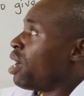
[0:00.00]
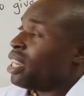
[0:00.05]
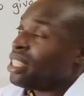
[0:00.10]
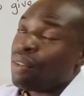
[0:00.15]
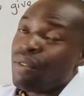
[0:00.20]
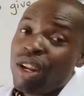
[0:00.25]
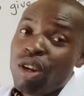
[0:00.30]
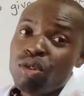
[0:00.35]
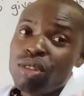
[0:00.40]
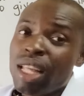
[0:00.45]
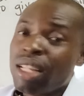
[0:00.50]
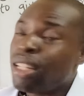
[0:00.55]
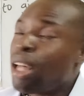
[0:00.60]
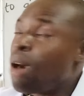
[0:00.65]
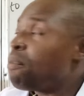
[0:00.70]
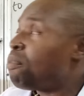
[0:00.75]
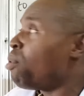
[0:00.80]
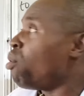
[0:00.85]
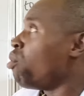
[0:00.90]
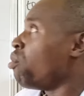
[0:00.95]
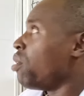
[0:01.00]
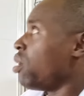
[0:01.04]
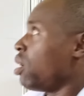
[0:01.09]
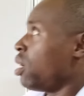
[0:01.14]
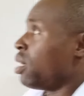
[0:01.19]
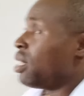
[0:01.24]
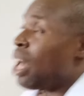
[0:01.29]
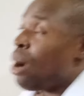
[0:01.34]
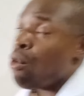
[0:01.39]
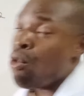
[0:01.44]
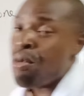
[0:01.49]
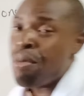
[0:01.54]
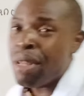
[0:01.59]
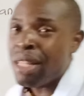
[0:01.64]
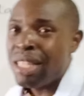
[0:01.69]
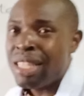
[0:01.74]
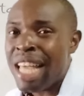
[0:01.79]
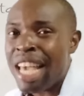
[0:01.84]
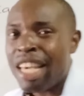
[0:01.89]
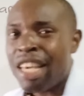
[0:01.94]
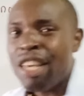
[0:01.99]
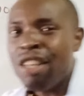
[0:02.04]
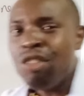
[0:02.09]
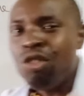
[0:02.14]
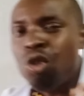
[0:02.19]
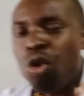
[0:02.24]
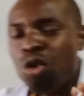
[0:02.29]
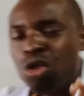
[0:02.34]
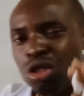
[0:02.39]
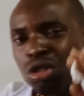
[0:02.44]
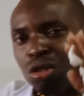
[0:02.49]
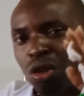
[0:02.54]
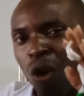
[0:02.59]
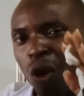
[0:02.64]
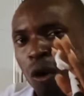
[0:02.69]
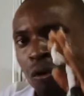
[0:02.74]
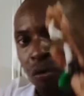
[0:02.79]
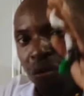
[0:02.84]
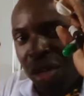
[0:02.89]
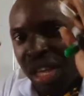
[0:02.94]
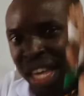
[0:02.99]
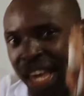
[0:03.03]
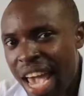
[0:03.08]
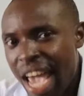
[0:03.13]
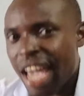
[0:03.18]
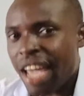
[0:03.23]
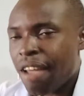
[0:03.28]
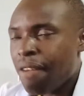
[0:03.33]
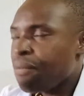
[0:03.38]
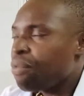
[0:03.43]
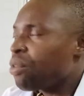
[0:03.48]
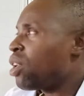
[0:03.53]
And a very good example that we'll be taking note of here